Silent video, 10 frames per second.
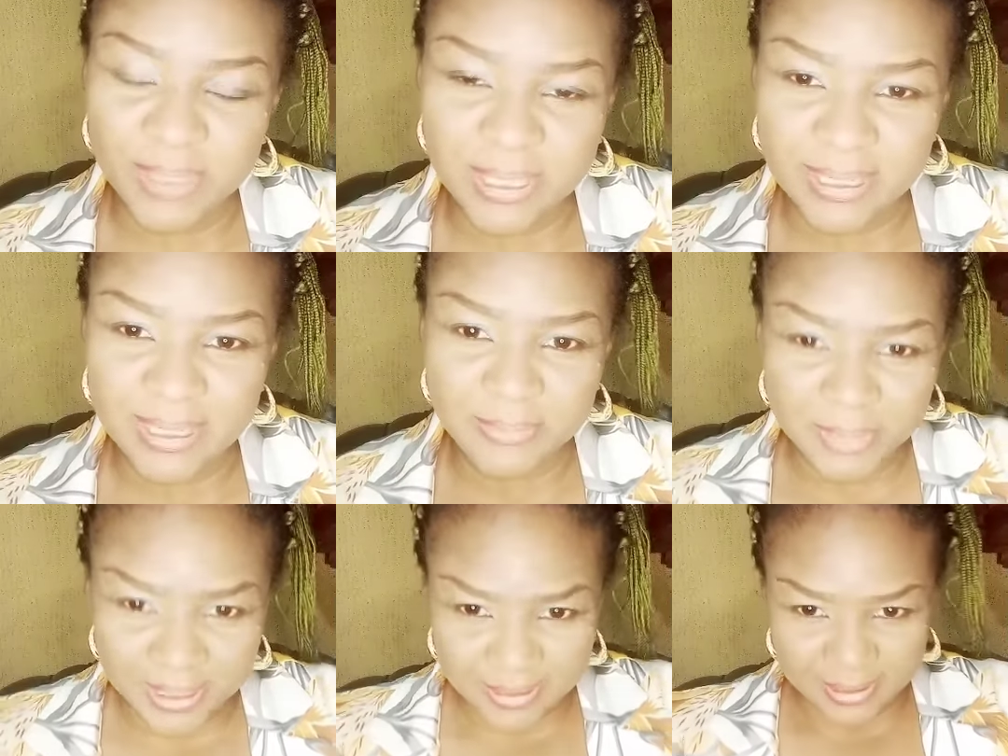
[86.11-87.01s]
B.
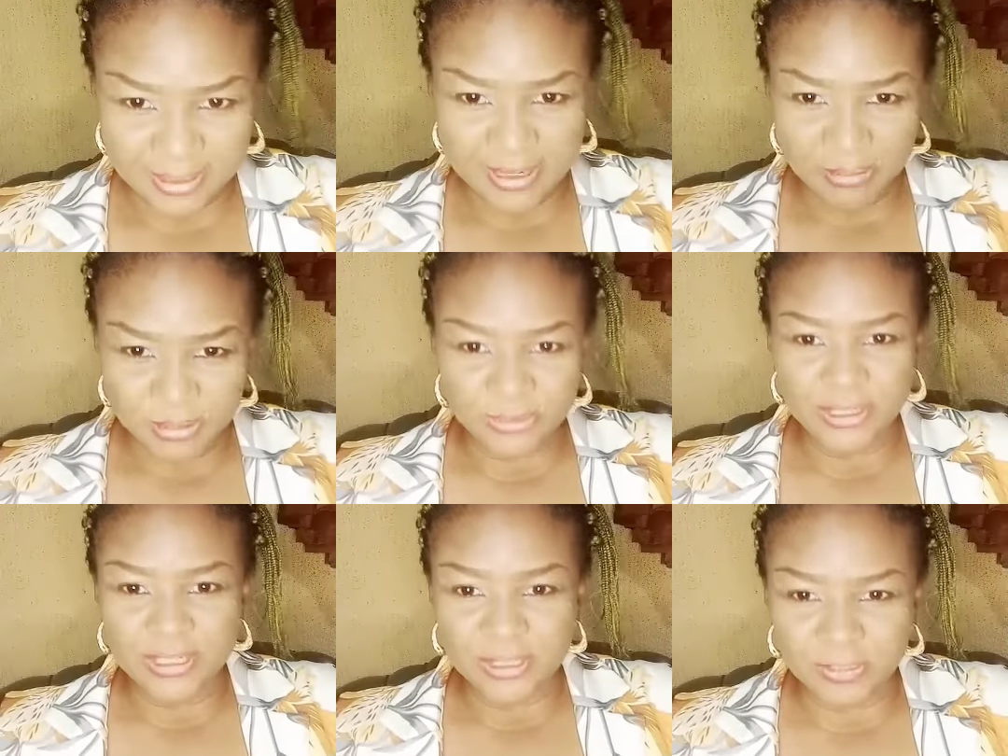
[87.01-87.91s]
He
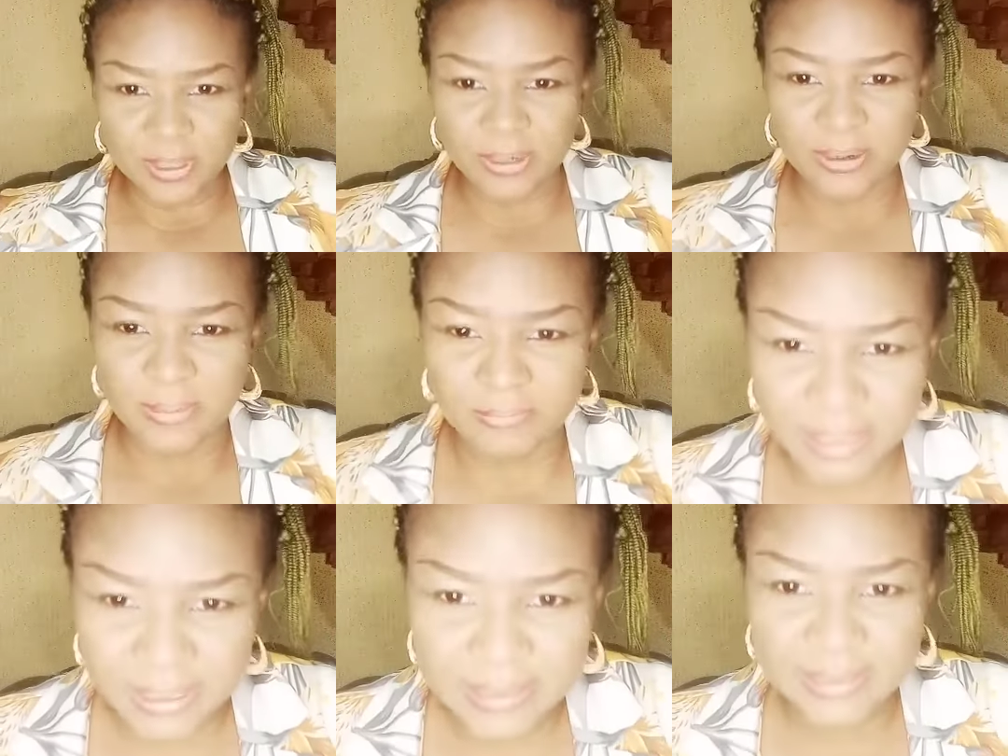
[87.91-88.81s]
demonstrated something,
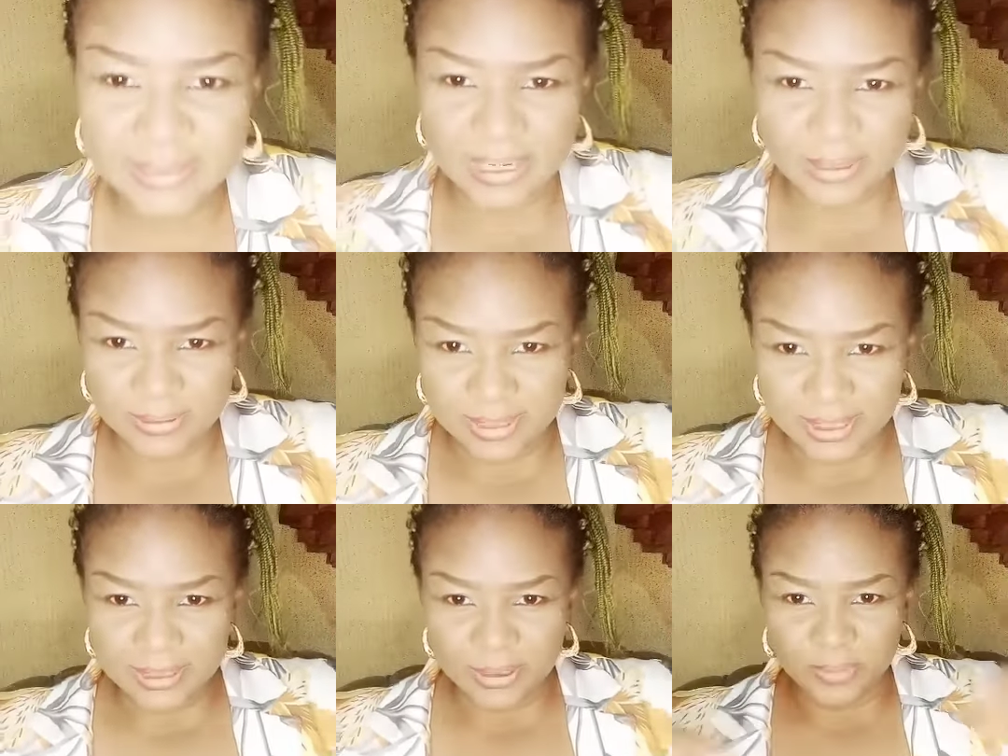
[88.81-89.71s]
bending down,
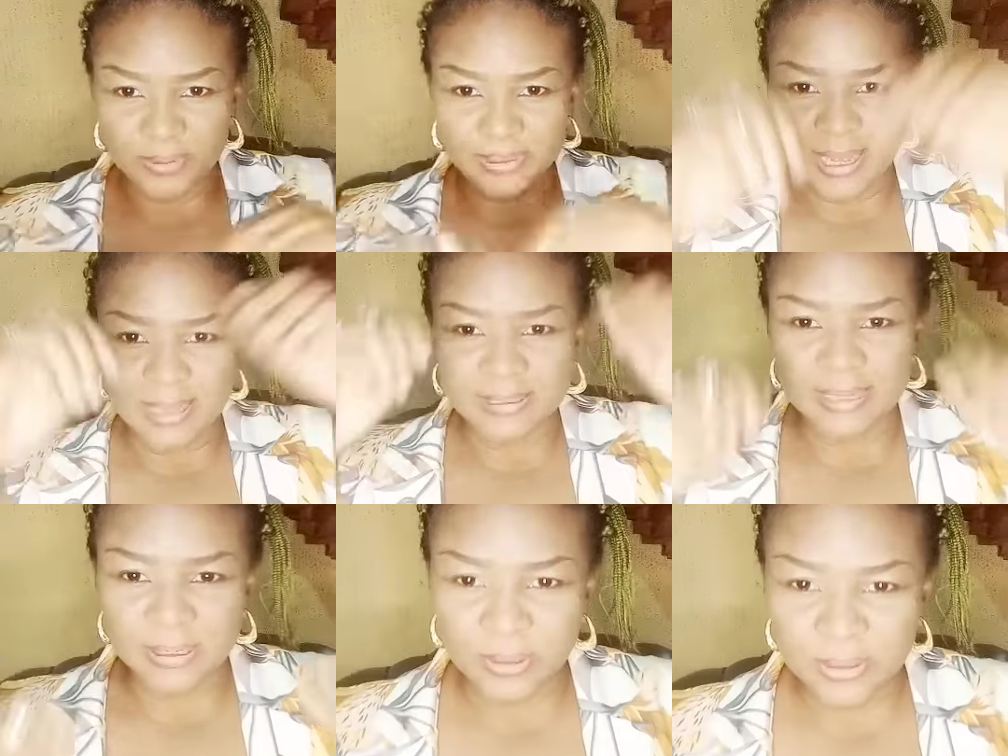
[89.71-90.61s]
taking up his hands
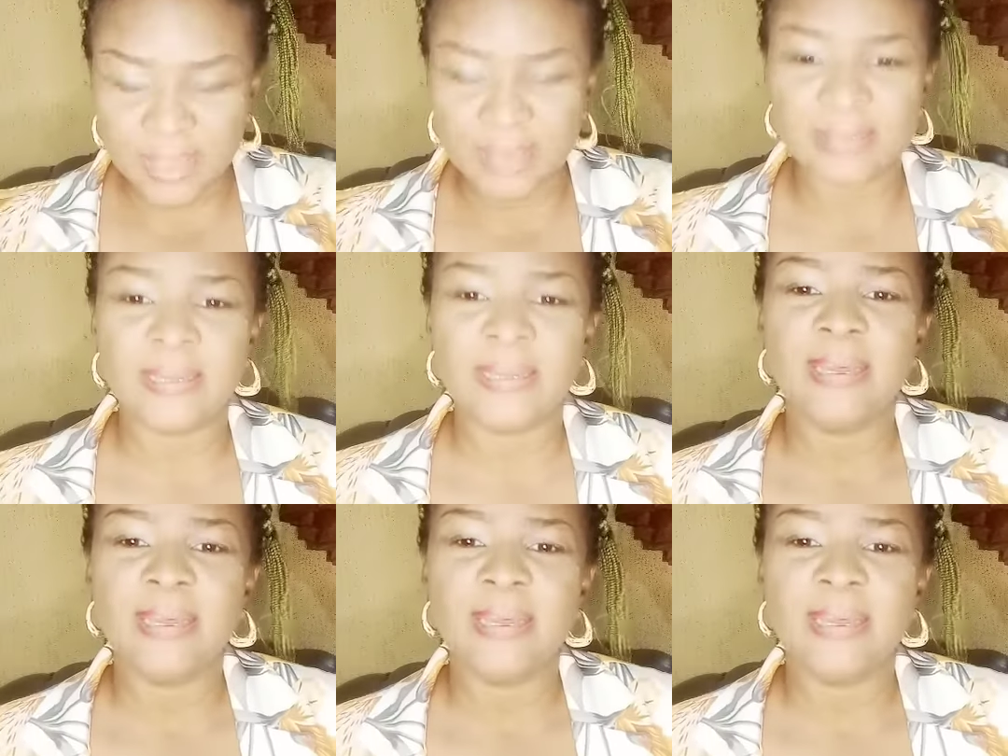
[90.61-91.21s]
and all that.